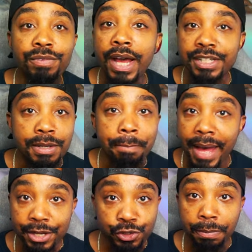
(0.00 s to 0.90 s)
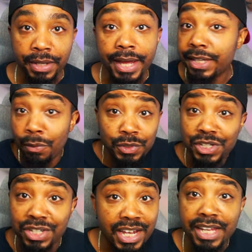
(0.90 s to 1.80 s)
got some master plan that we
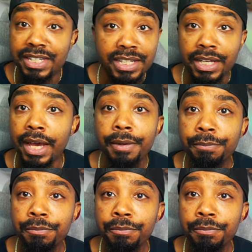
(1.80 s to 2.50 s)
just can't see yet.